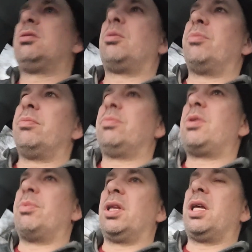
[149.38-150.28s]
something,
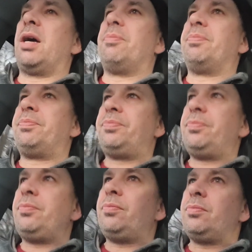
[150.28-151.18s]
something like that.
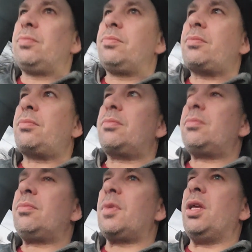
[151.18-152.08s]

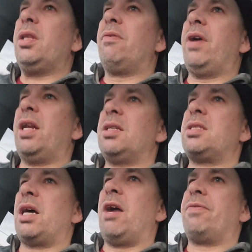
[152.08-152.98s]
The event
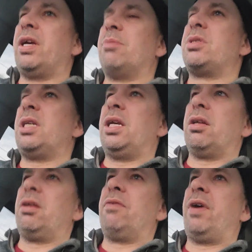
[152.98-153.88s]
itself, the
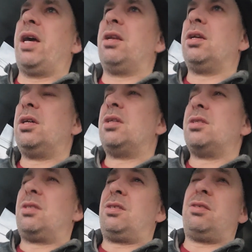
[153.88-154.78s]
emceeing of the event,
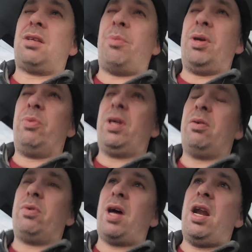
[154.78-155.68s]
I mean, we
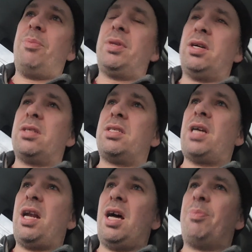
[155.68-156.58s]
got up there to
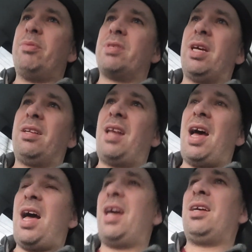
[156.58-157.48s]
set up. It was like
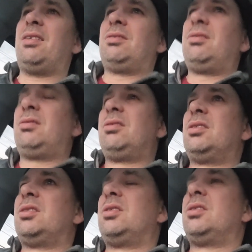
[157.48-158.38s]

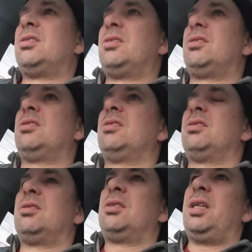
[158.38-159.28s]

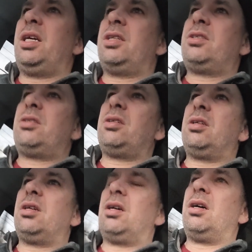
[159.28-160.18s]
nine-ish,
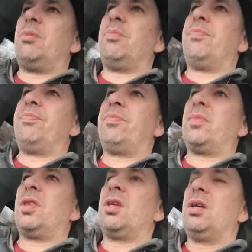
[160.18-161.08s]
um,
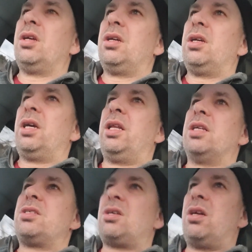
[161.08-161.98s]
and
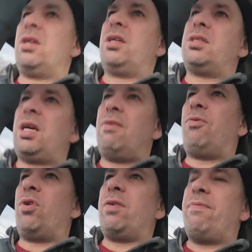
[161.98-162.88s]
it started at ten
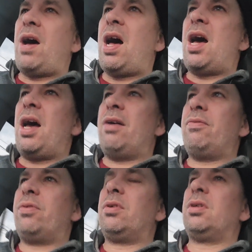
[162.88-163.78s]
forty-five,